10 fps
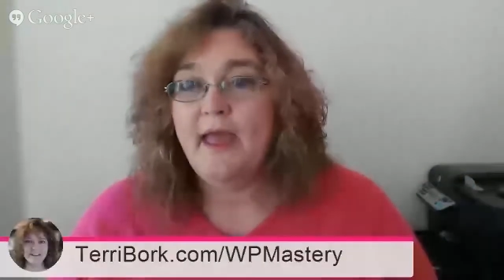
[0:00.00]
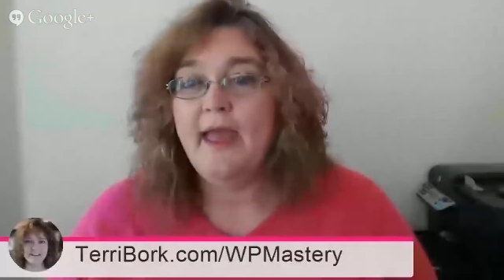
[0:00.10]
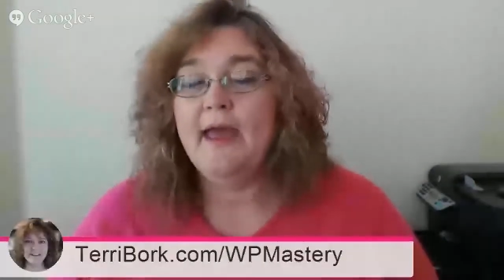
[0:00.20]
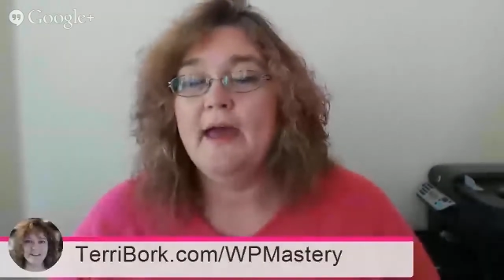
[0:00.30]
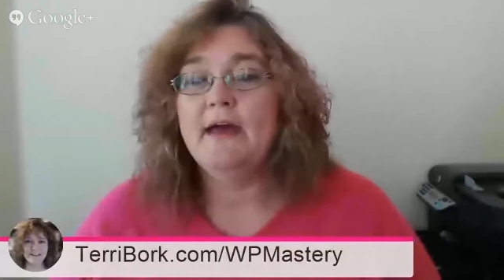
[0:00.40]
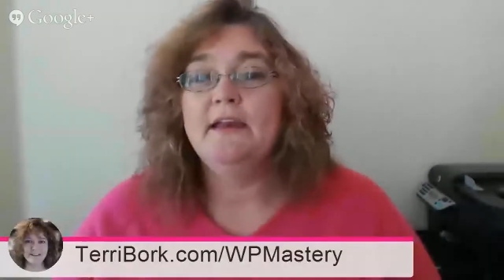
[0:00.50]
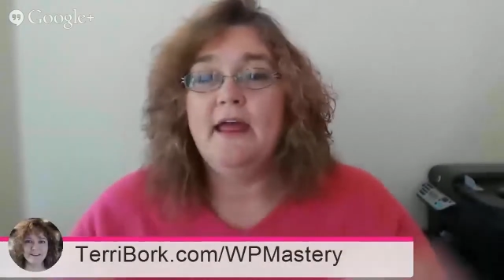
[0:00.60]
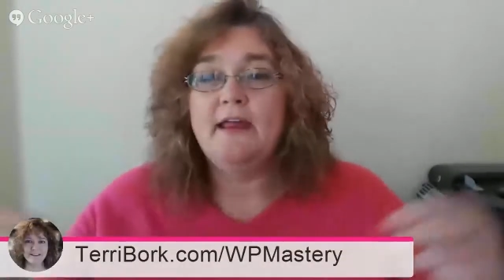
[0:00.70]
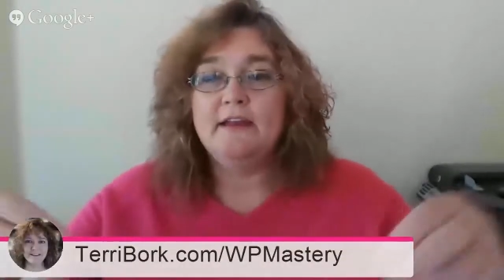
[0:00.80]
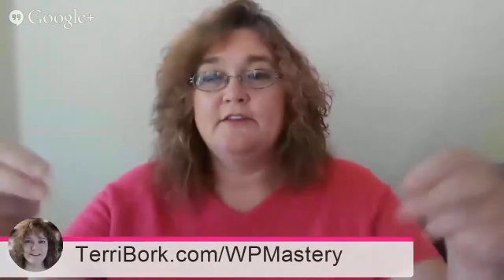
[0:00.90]
and
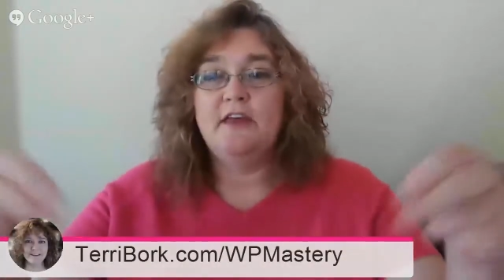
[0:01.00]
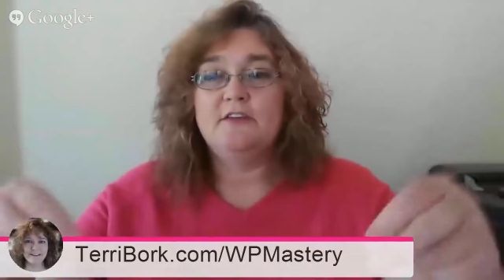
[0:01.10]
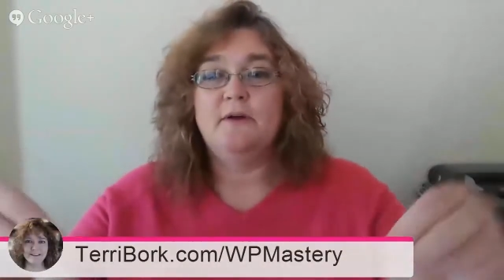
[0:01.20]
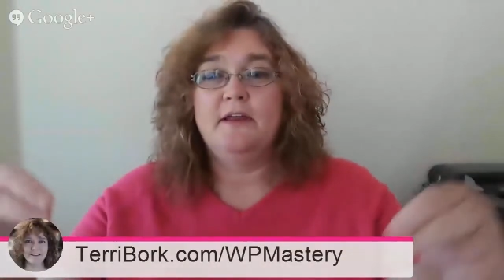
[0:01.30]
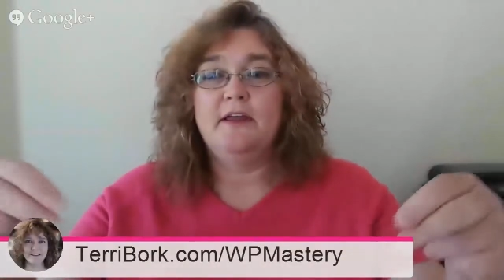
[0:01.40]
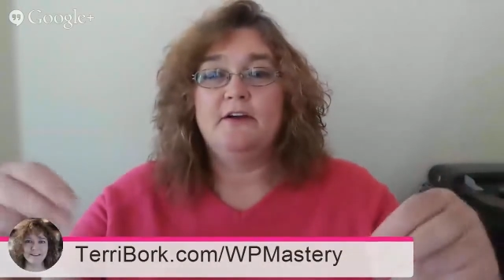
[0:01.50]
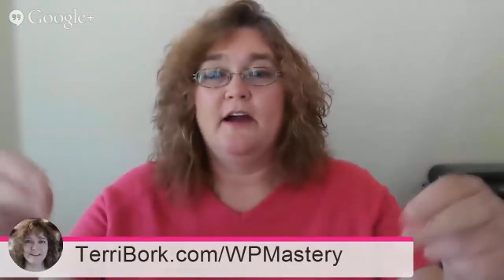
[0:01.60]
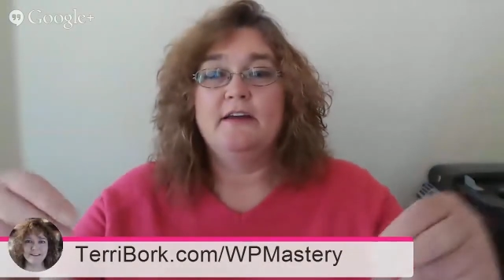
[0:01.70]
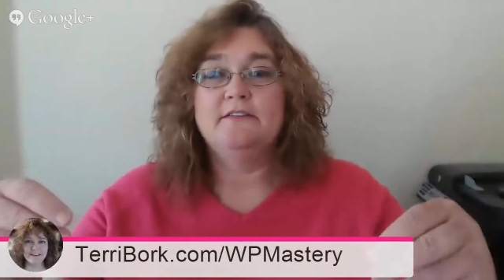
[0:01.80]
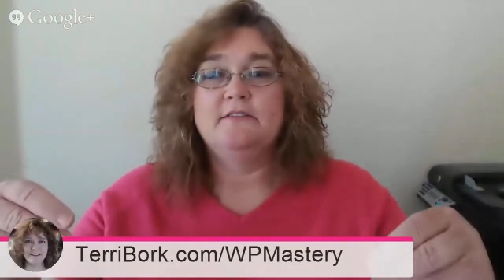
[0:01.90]
it's right here,
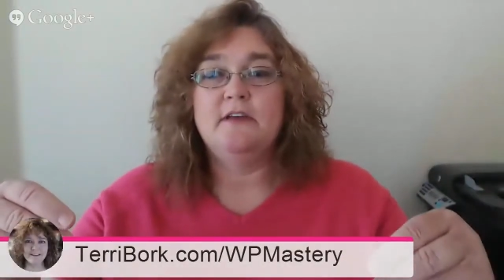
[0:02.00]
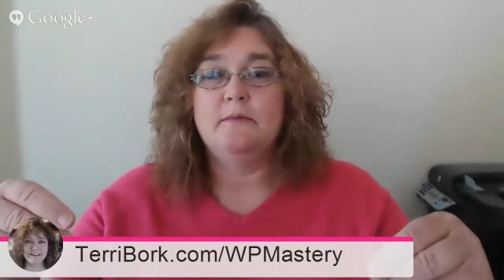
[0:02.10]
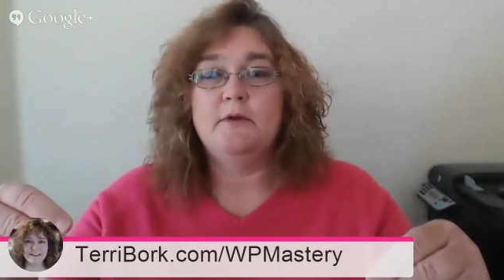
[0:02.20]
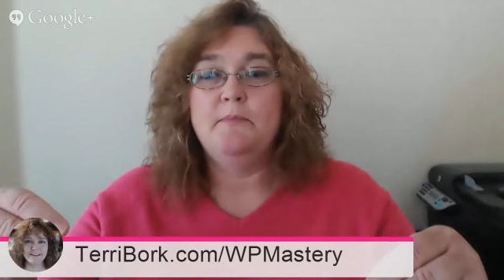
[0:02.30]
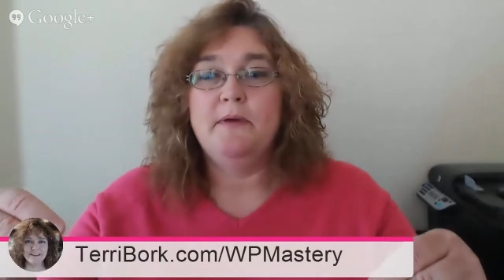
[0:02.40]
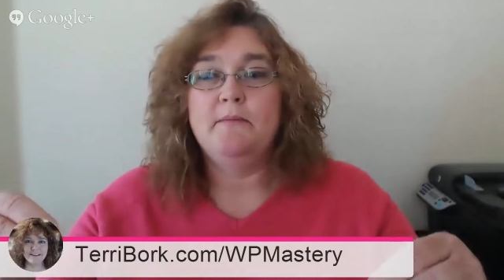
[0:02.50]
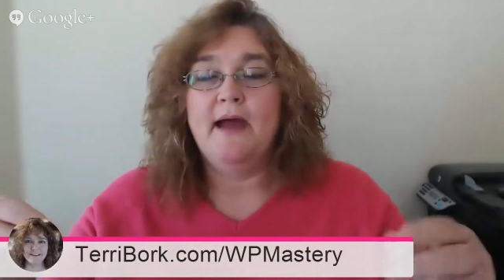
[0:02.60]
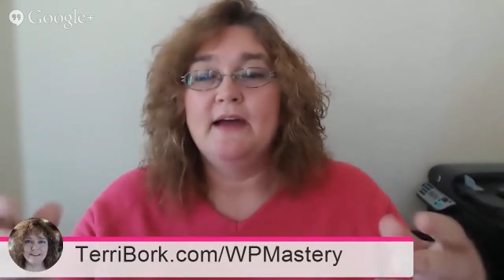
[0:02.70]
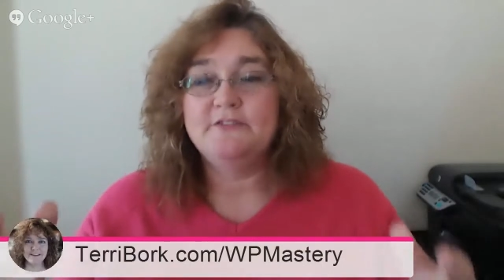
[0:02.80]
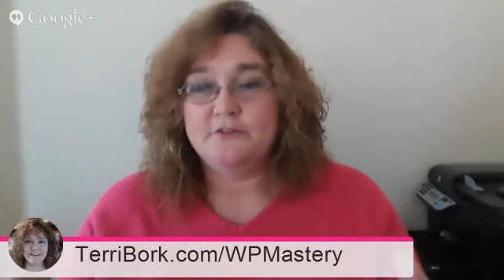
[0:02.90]
guys, WP
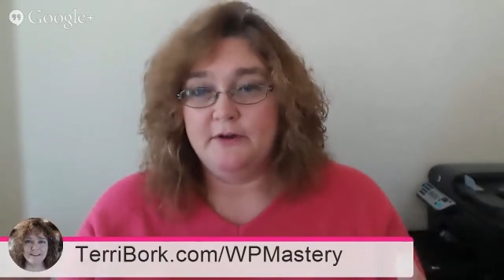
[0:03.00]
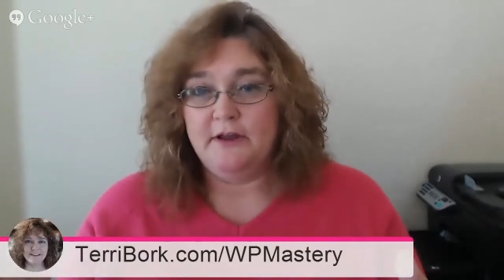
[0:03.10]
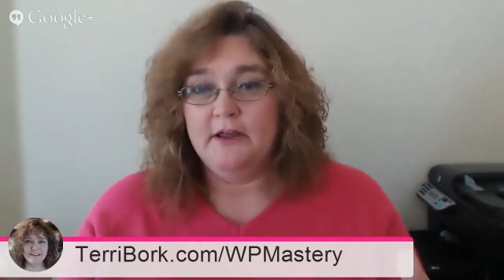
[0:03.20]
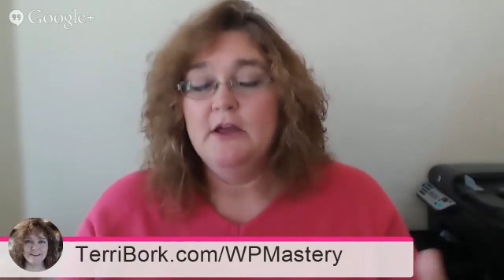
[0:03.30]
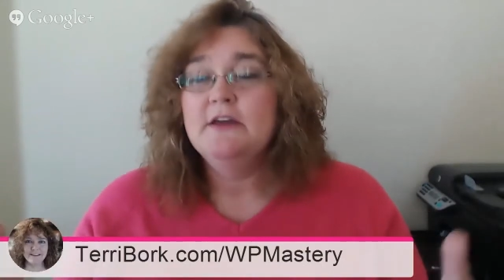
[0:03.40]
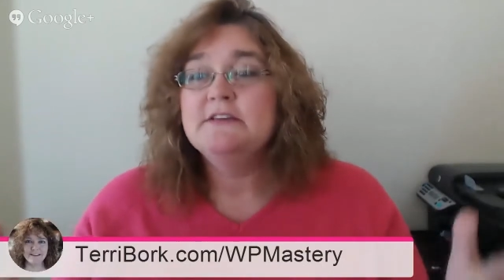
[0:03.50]
Mastery.